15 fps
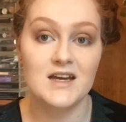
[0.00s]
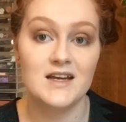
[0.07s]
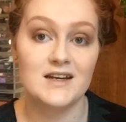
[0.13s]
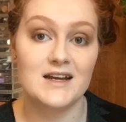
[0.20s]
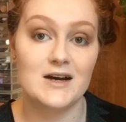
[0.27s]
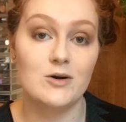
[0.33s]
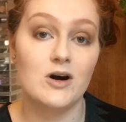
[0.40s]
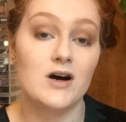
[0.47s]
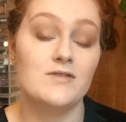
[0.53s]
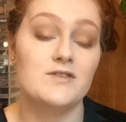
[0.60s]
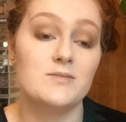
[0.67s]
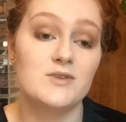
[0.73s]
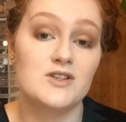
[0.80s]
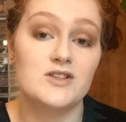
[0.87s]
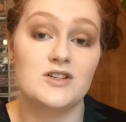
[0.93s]
Now, after
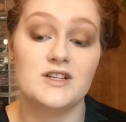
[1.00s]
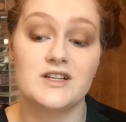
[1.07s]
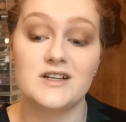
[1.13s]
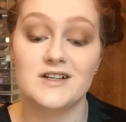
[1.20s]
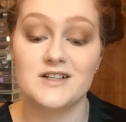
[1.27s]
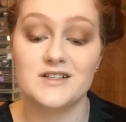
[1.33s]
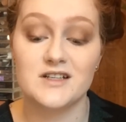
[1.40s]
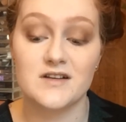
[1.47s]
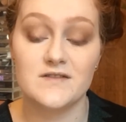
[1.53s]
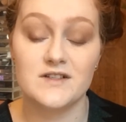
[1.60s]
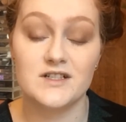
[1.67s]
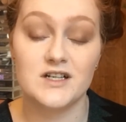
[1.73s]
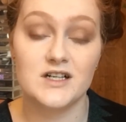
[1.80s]
much looking, I discovered